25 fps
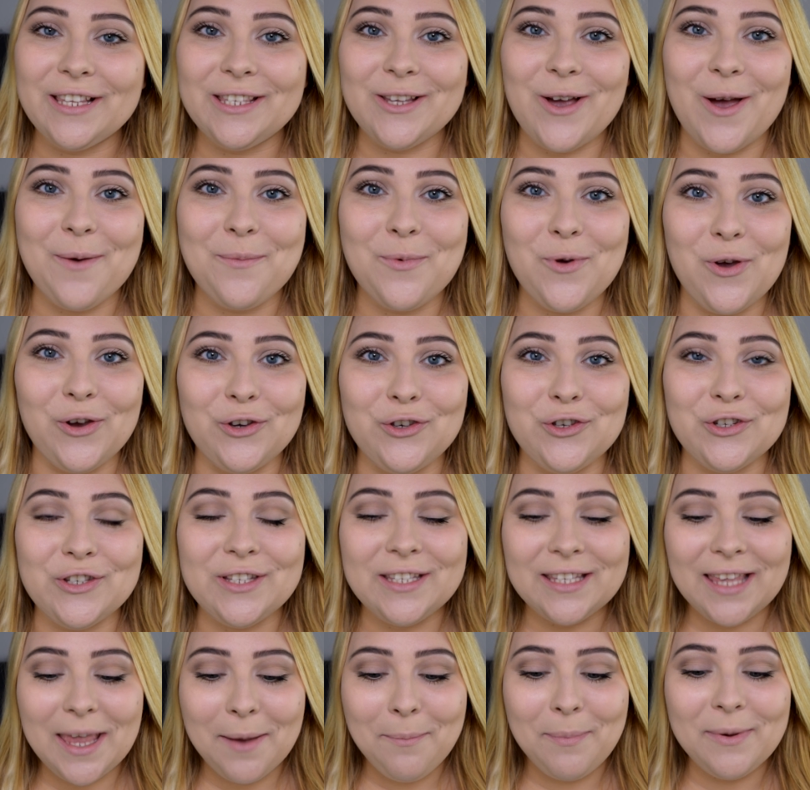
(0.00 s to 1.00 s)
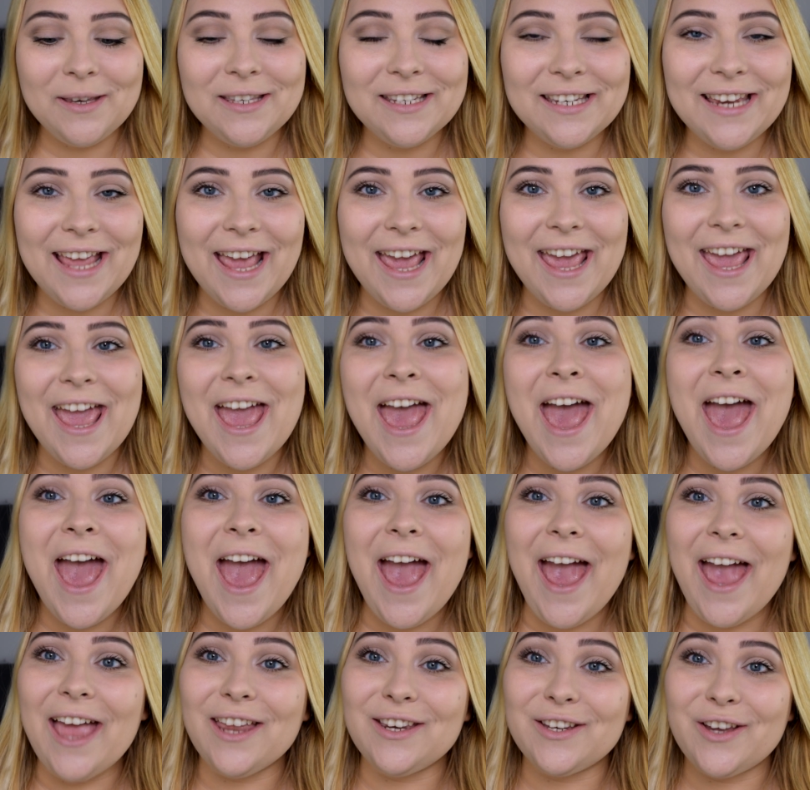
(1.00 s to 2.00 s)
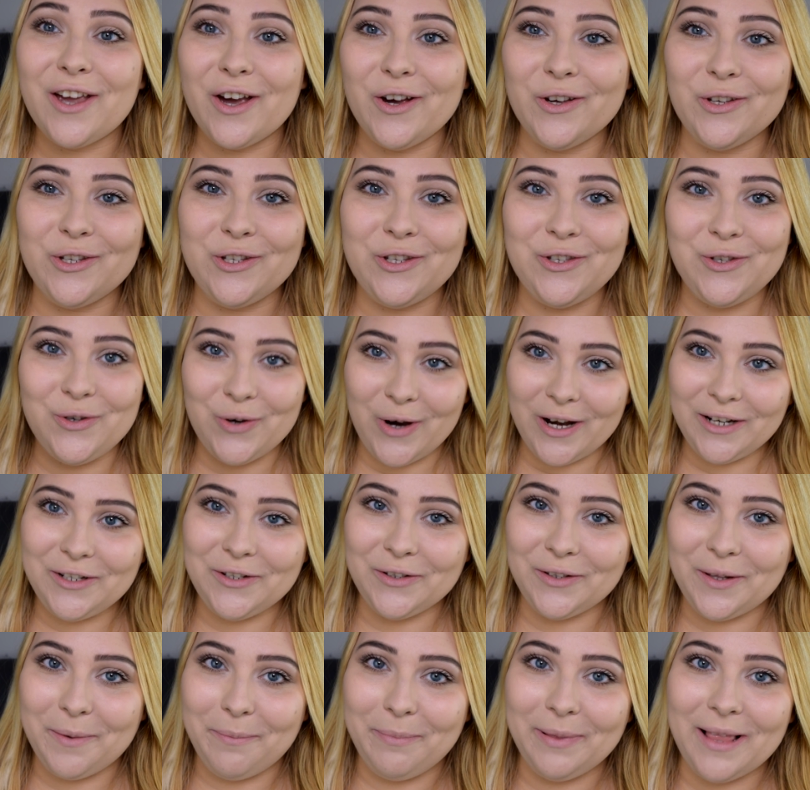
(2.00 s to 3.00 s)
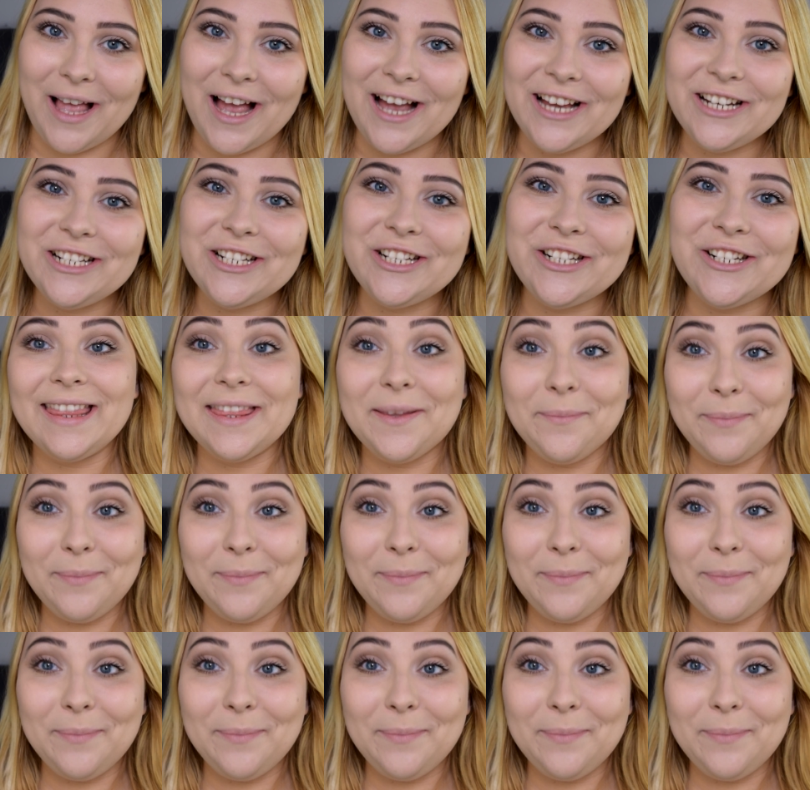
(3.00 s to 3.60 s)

so I'm going to skip it today and go straight to the blush.